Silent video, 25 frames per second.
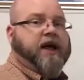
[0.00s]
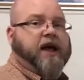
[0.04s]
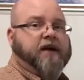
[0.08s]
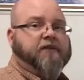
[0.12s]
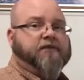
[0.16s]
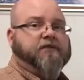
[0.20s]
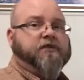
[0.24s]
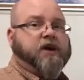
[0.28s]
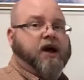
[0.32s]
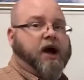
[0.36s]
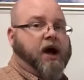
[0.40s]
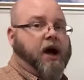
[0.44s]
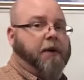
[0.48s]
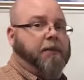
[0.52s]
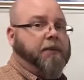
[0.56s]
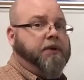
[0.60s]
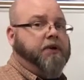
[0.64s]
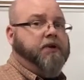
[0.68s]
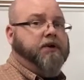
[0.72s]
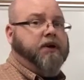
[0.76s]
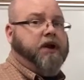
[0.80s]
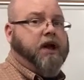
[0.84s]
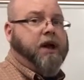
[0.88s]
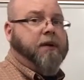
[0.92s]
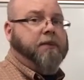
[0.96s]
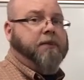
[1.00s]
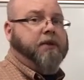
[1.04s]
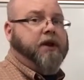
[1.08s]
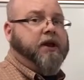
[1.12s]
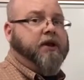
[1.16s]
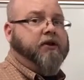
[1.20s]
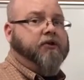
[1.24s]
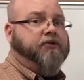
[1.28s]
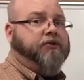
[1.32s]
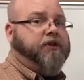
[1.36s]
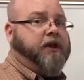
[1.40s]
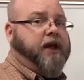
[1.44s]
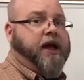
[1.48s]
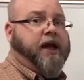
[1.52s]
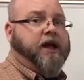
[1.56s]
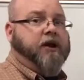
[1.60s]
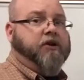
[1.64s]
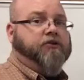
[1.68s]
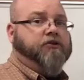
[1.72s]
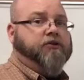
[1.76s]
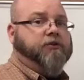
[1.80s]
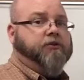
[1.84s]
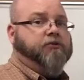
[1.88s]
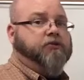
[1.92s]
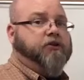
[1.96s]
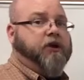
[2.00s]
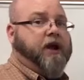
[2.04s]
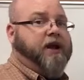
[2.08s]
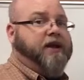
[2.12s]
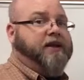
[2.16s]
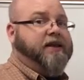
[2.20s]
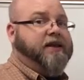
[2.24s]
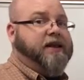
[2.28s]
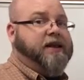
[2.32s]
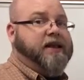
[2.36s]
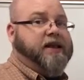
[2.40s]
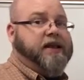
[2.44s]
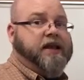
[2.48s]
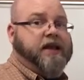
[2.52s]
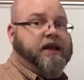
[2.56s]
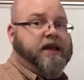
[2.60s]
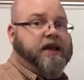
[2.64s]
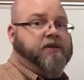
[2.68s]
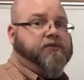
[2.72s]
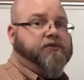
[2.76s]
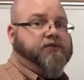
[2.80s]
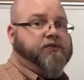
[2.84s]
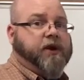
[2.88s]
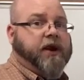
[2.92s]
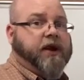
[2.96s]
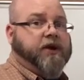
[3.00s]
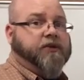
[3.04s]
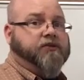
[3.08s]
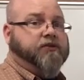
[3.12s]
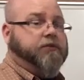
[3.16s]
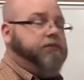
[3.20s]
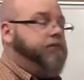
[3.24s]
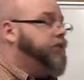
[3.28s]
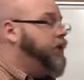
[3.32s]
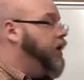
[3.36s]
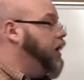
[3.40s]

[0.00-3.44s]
to have common denominators to add or subtract any fraction